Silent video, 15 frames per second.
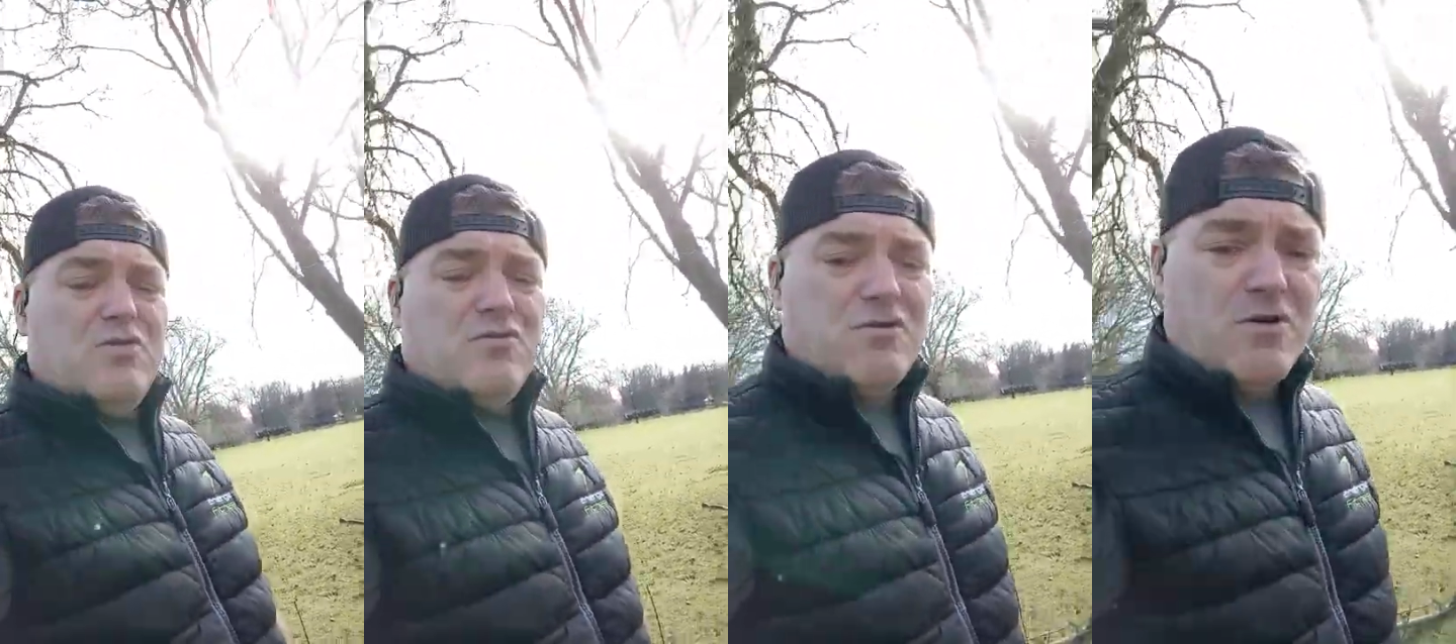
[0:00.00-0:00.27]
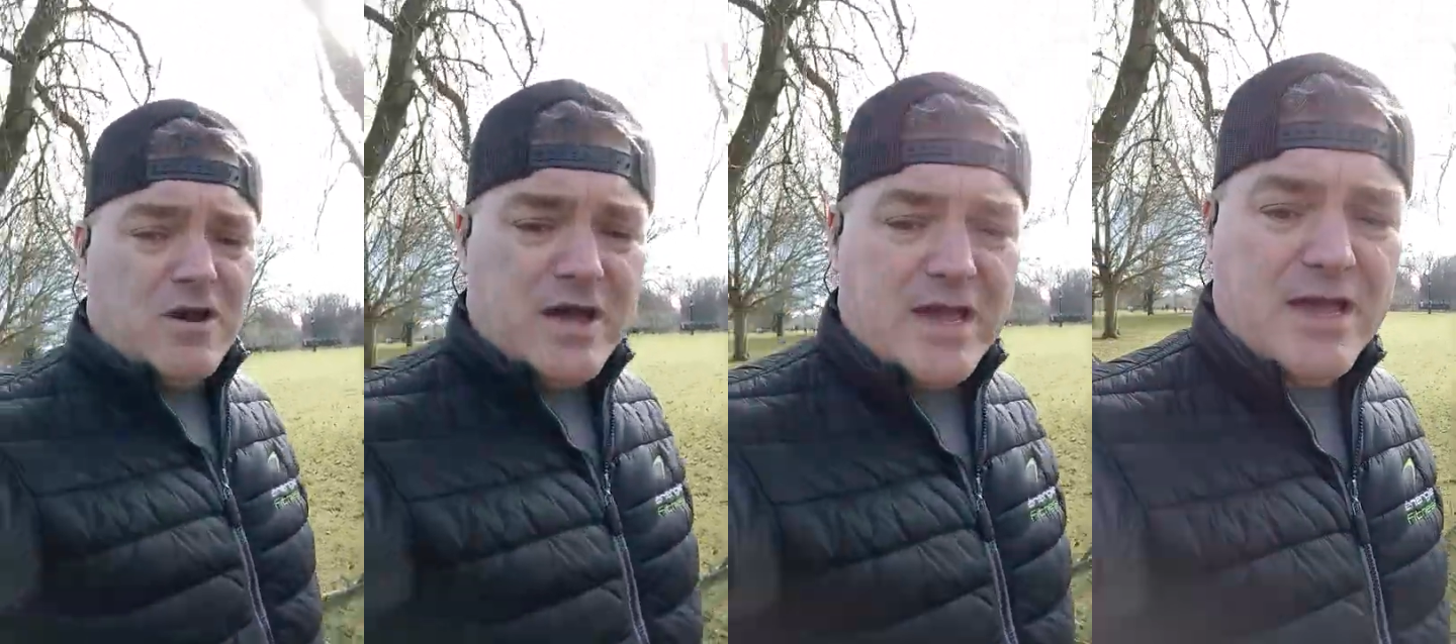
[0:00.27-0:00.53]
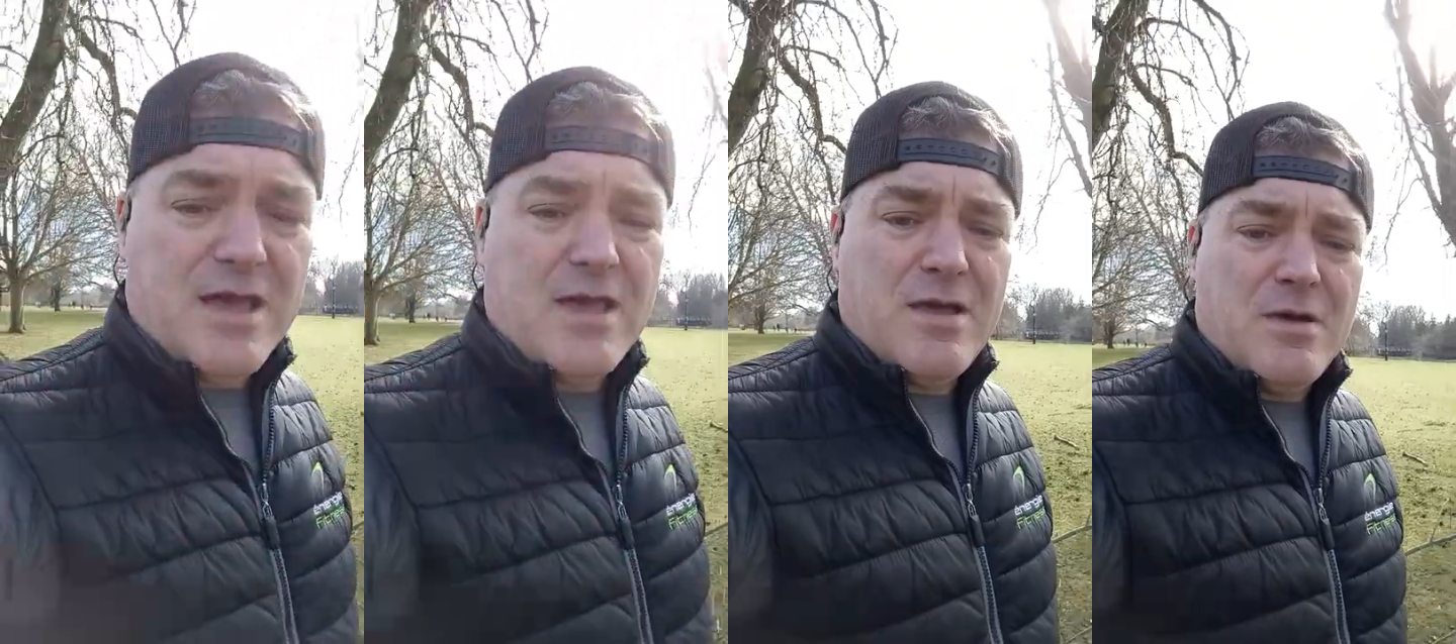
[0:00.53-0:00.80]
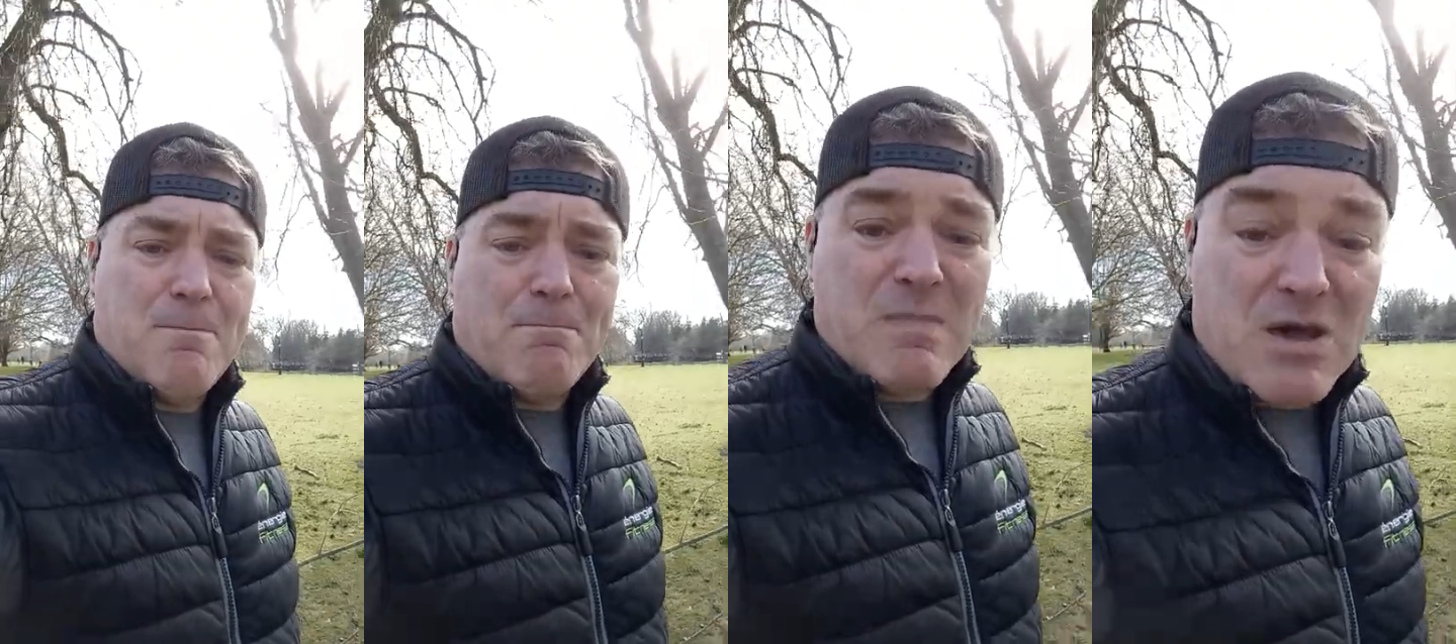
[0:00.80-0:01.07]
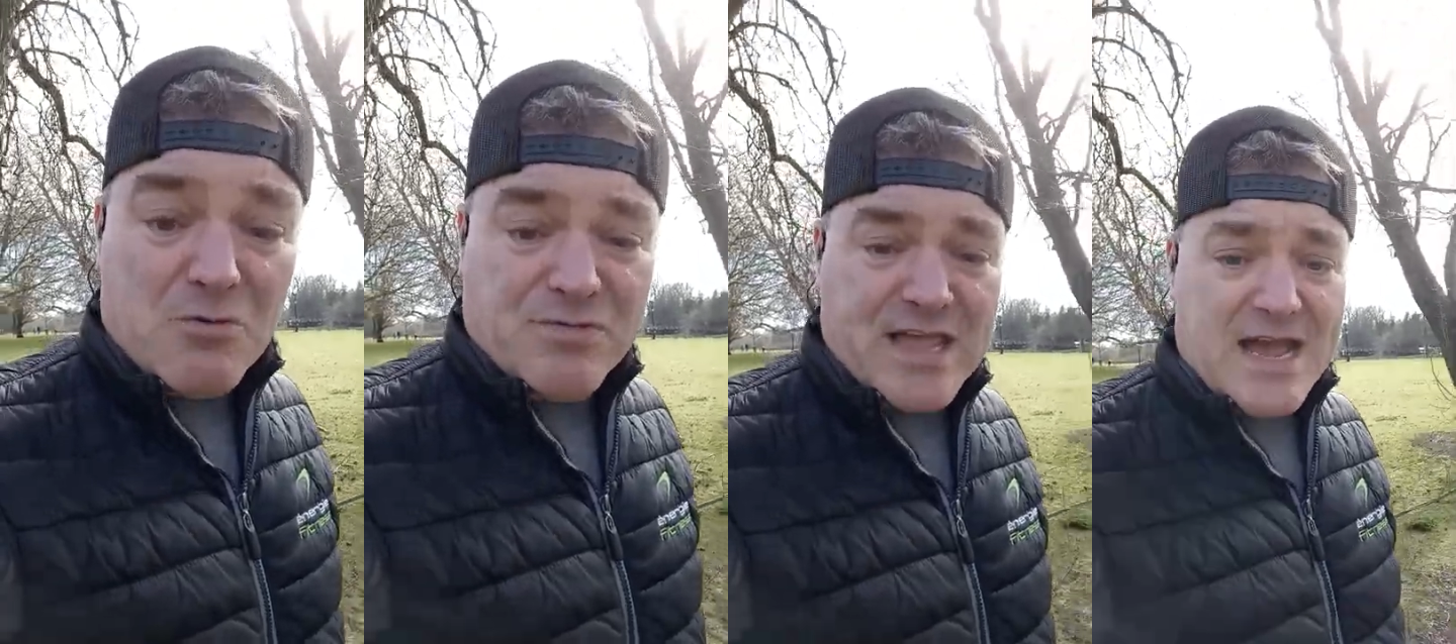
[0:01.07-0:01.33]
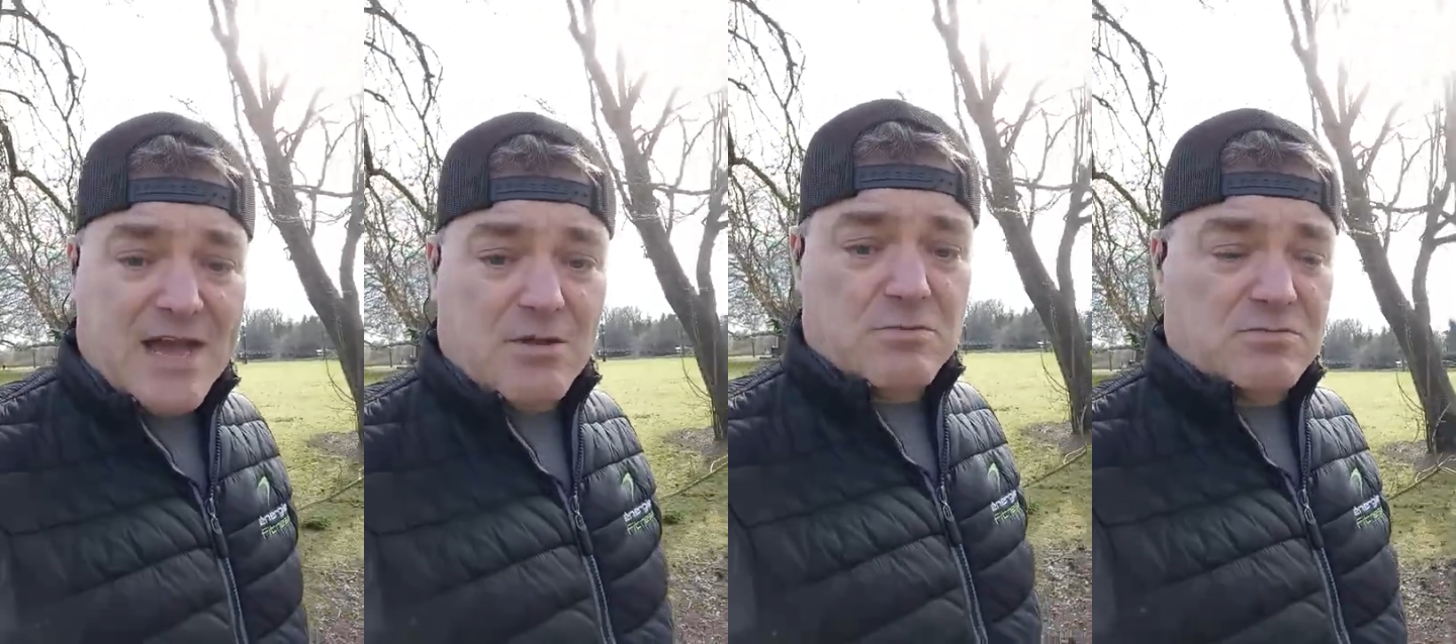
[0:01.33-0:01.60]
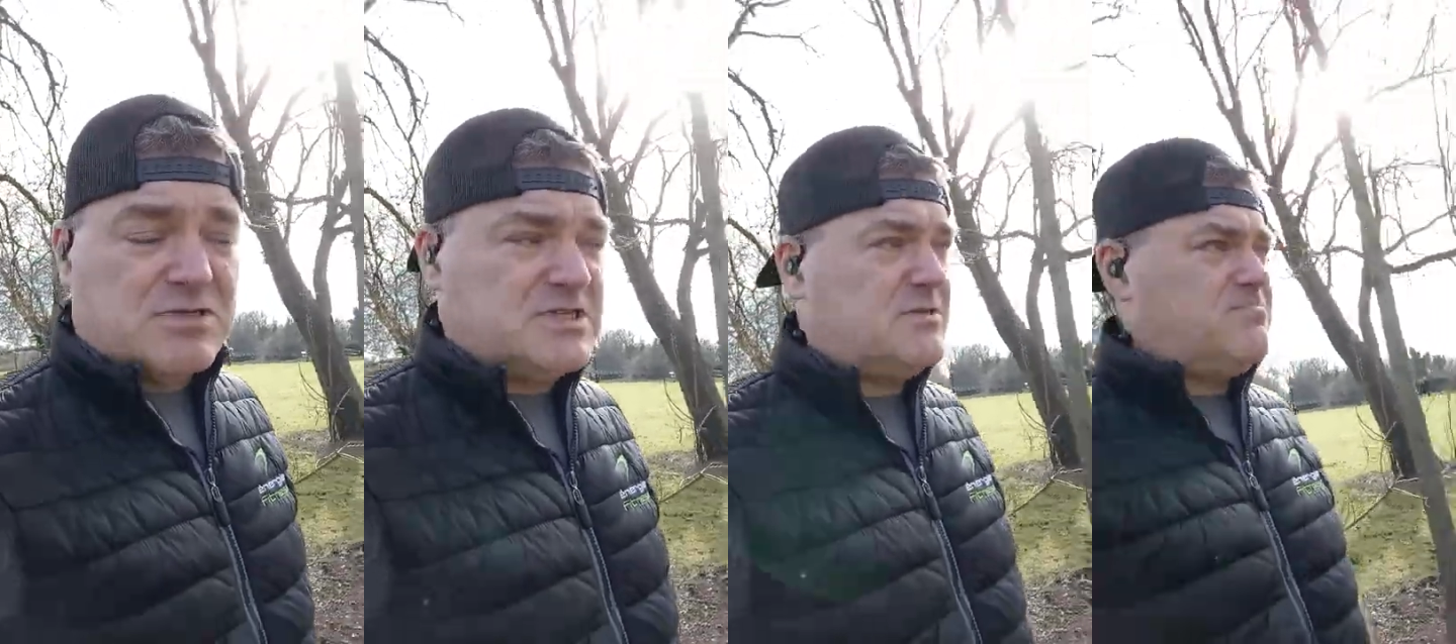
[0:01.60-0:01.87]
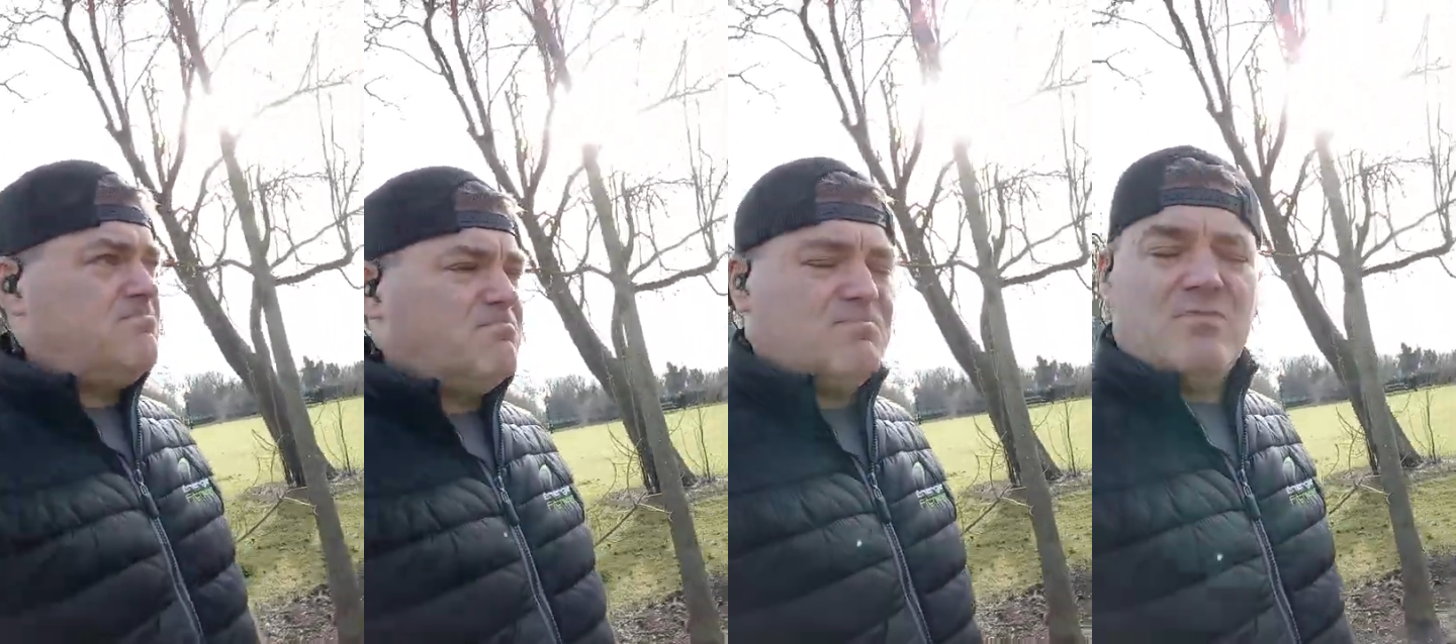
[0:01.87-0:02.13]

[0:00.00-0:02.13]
Right, meltdowns.